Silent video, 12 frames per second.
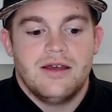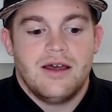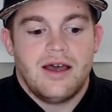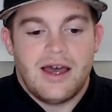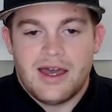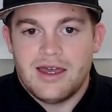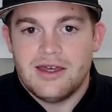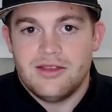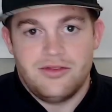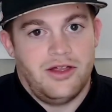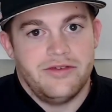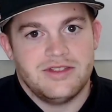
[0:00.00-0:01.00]
I
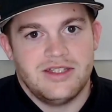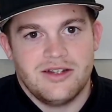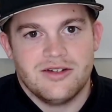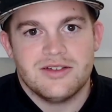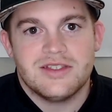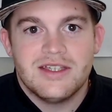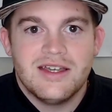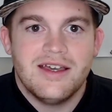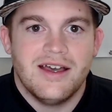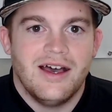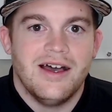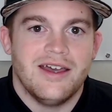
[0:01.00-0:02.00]
love stickers.
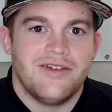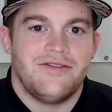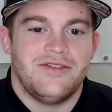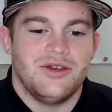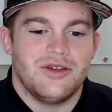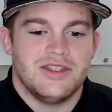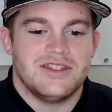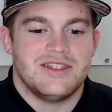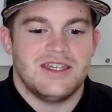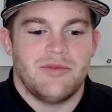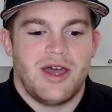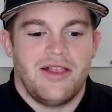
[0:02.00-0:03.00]
If you could
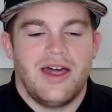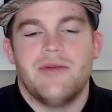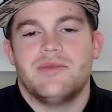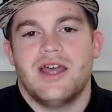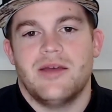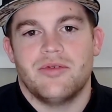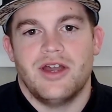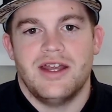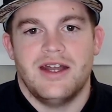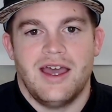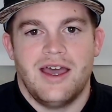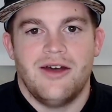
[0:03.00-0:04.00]
see my laptop right
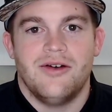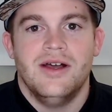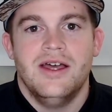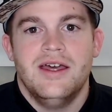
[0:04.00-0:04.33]
now,